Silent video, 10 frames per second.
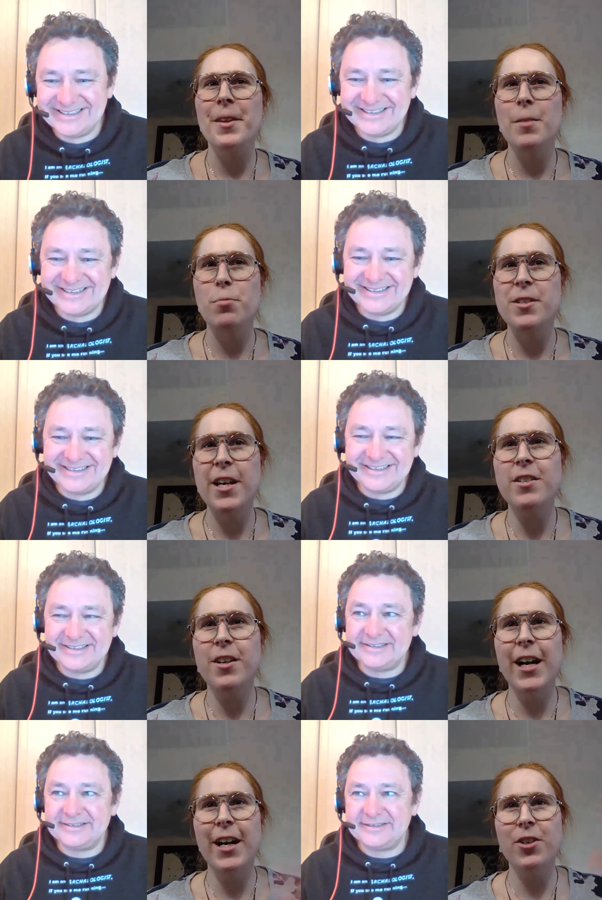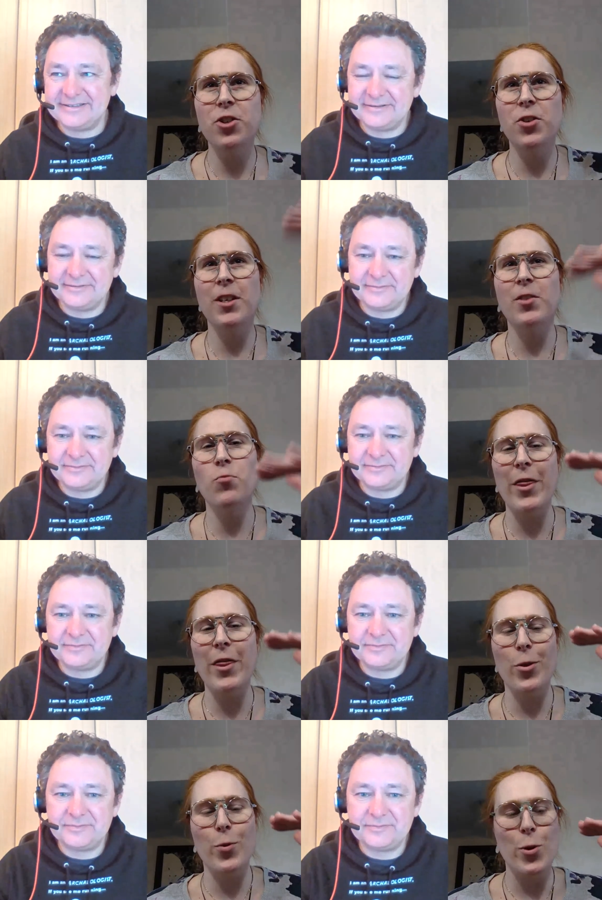Speaker 1: the presenter actually went
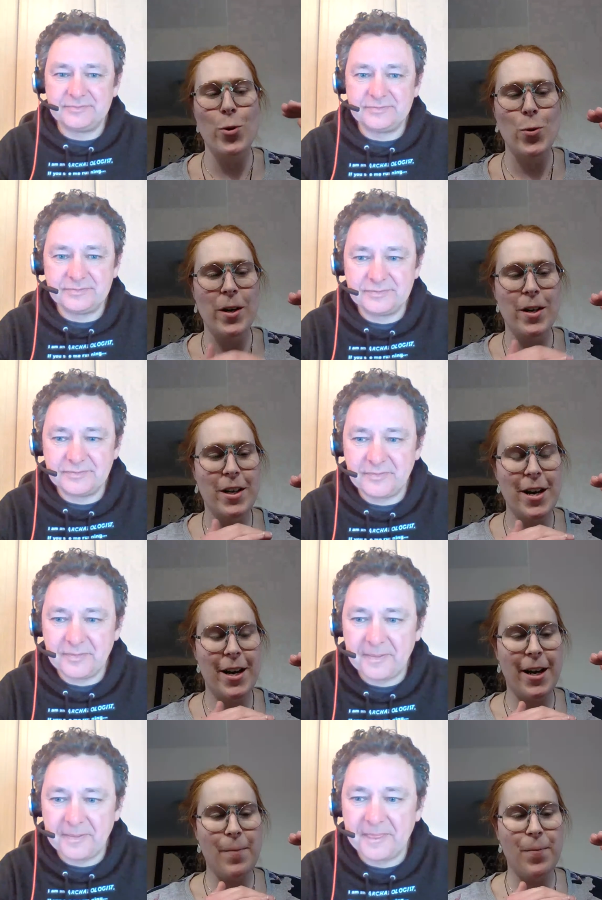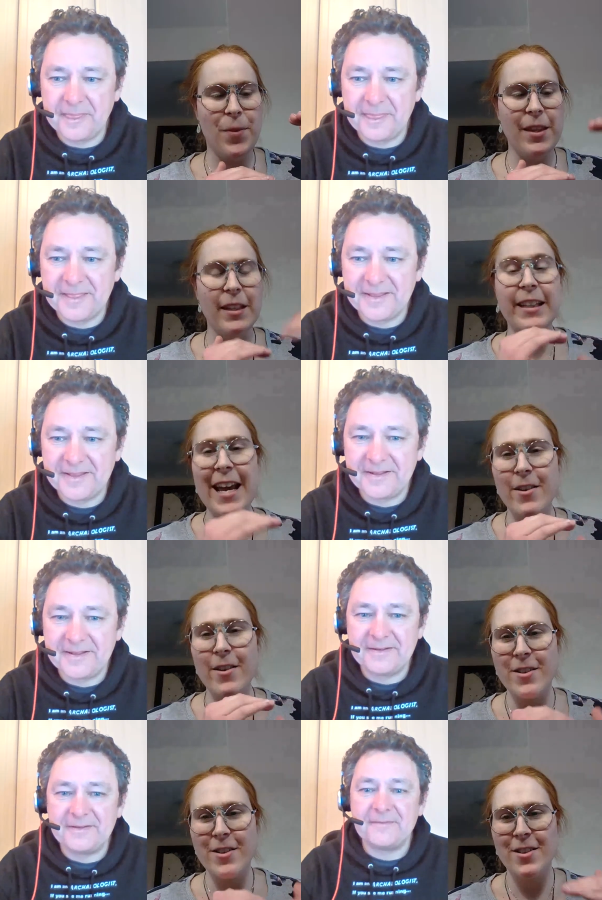through um, the
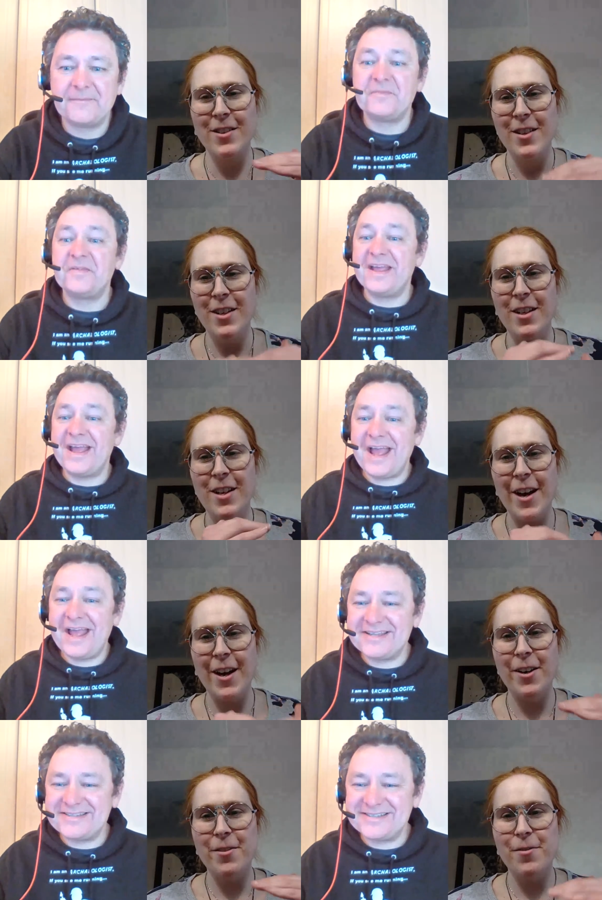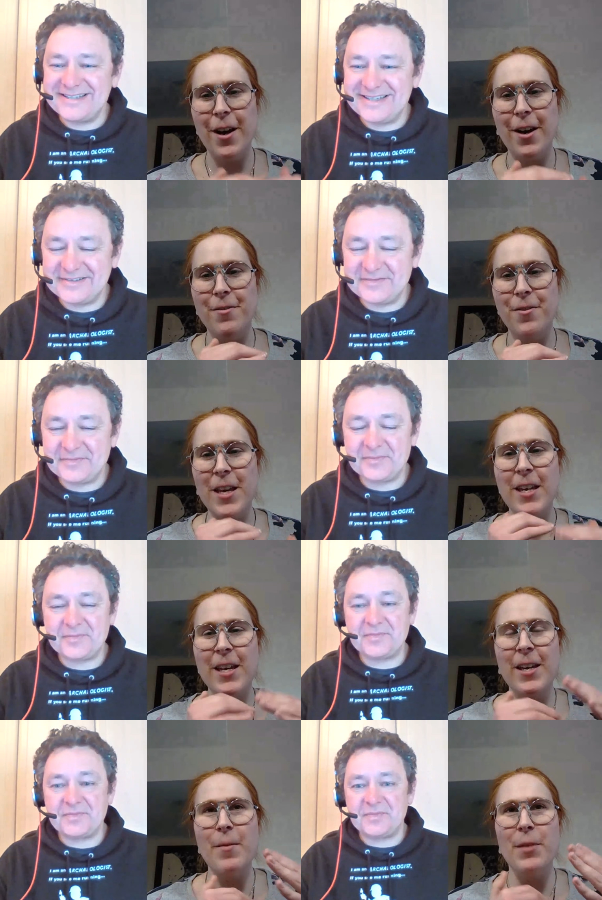layers yes. of of
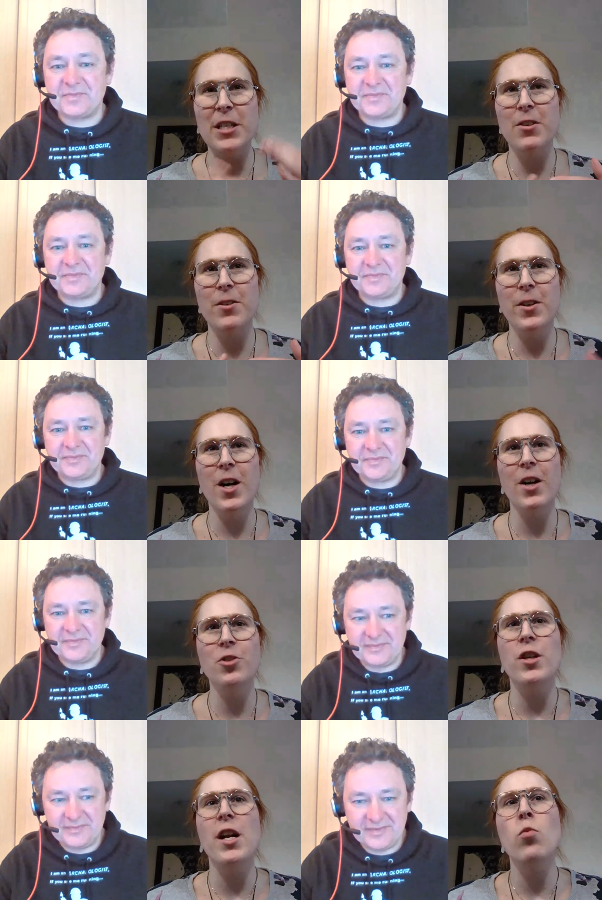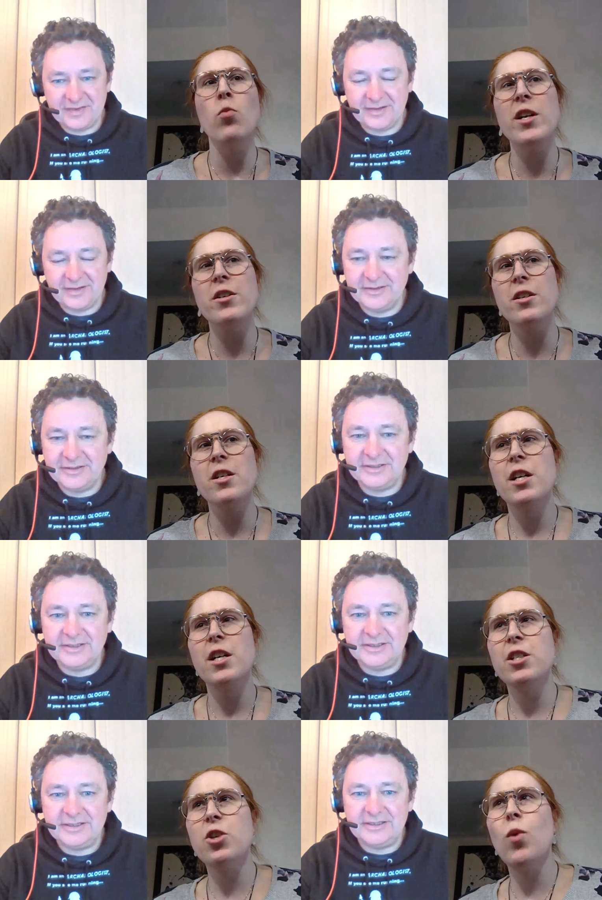the material culture. And I wonder
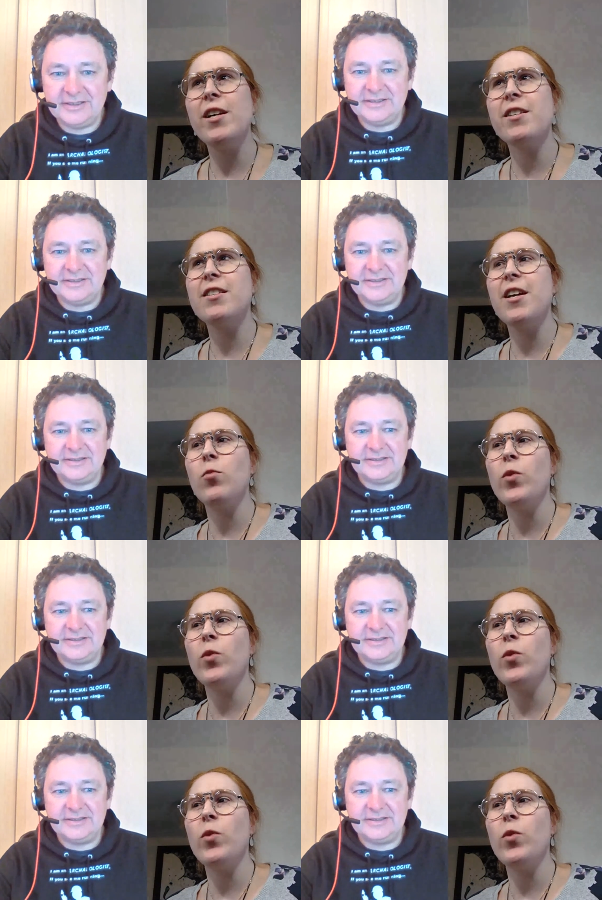to what extent